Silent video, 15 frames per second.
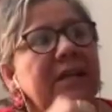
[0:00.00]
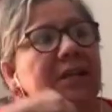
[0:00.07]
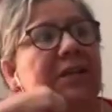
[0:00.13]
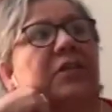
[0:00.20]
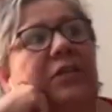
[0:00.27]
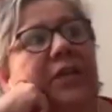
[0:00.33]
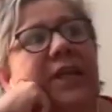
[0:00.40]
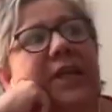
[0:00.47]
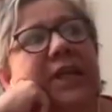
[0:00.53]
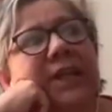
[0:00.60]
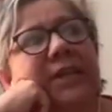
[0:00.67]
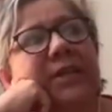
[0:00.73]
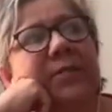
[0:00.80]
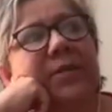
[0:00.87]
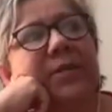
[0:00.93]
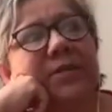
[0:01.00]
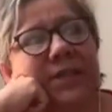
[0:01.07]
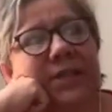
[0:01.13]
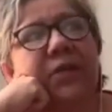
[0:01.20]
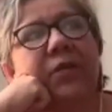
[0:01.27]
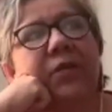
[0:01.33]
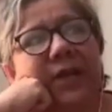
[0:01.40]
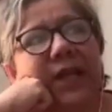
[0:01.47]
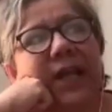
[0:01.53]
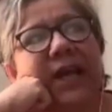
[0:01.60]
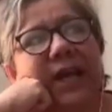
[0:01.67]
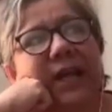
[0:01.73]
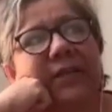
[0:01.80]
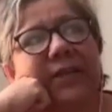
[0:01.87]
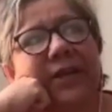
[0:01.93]
looking at the person, oh
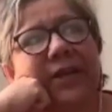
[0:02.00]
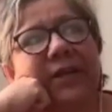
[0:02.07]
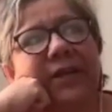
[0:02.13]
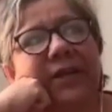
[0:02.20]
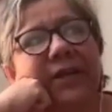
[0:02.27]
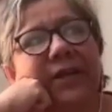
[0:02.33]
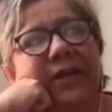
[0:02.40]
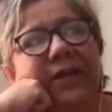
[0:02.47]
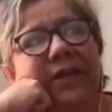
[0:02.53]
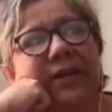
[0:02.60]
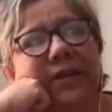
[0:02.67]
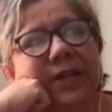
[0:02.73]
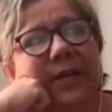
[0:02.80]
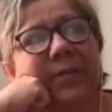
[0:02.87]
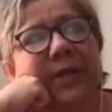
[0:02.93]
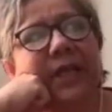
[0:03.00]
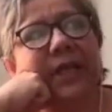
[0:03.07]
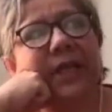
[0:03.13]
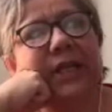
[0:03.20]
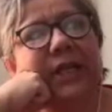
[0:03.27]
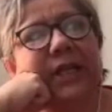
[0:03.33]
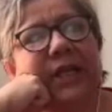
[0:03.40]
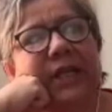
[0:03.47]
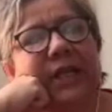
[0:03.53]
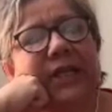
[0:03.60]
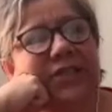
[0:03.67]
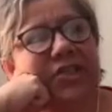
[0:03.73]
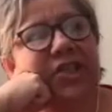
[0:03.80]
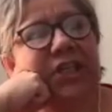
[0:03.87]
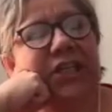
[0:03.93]
yeah, they made a
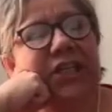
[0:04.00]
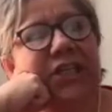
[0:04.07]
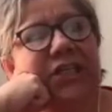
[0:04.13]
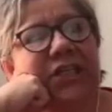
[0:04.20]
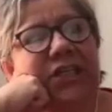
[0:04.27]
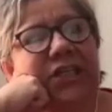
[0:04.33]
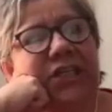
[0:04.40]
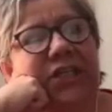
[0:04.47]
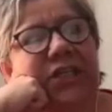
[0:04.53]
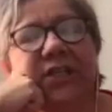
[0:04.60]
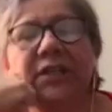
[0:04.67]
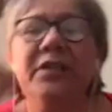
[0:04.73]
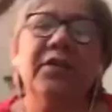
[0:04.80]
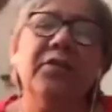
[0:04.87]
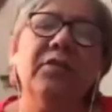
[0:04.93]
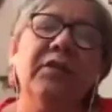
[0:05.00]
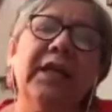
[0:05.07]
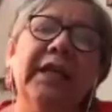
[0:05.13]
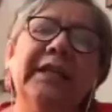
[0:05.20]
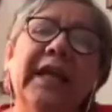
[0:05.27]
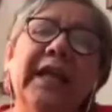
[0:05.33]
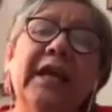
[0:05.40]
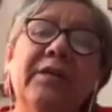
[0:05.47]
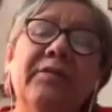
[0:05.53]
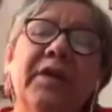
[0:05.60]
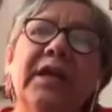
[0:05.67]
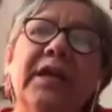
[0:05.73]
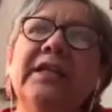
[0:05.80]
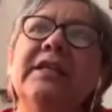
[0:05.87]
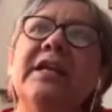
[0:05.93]
change, you know, like that,
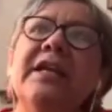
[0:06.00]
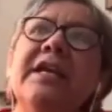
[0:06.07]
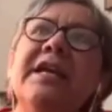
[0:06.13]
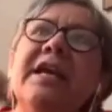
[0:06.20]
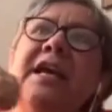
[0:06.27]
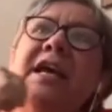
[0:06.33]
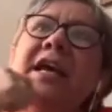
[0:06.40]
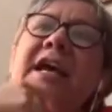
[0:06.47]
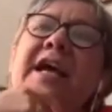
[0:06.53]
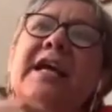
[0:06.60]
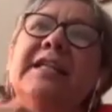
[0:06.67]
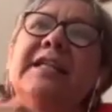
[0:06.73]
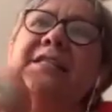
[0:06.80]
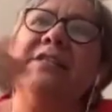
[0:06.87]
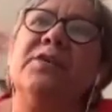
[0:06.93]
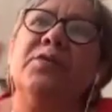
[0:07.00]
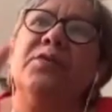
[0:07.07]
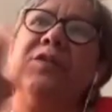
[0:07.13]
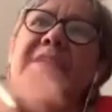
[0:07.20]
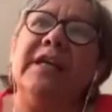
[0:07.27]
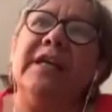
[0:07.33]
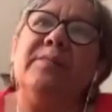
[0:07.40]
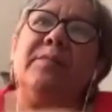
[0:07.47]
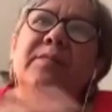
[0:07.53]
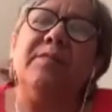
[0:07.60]
right? And so then